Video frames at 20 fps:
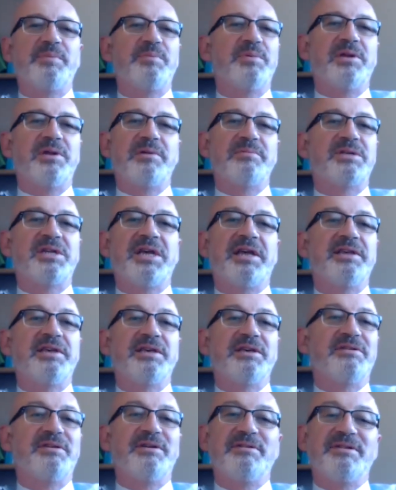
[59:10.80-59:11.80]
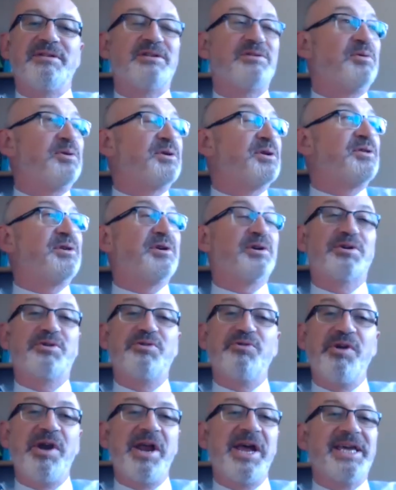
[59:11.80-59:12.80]
but I'm telling you it's one of the
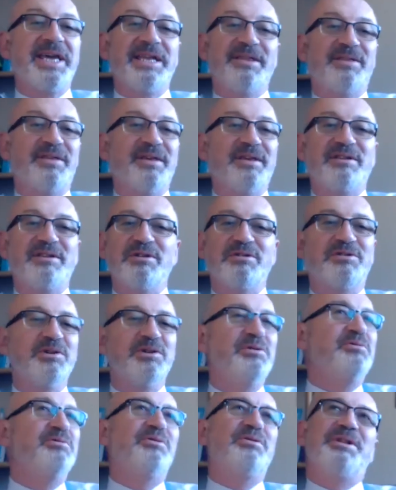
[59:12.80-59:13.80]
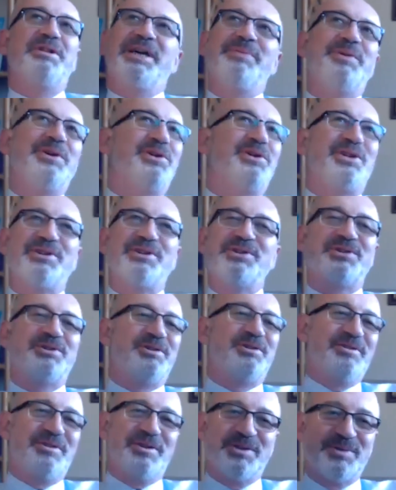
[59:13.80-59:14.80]
great Google images.
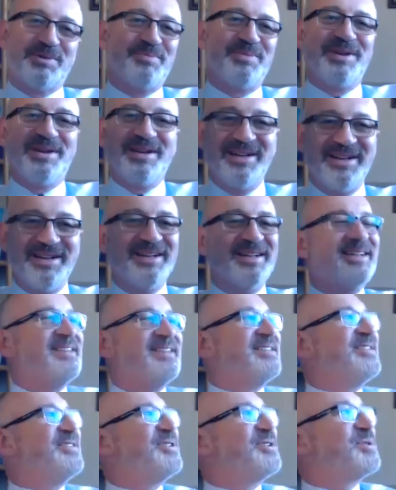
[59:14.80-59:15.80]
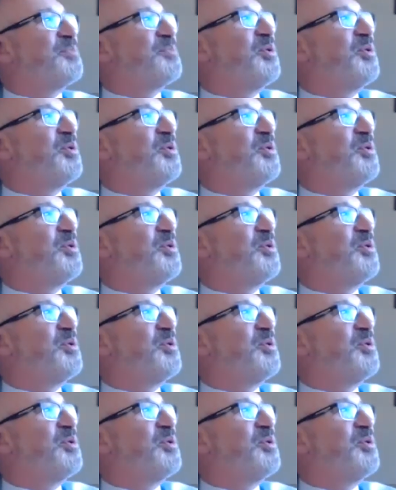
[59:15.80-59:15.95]
You just you just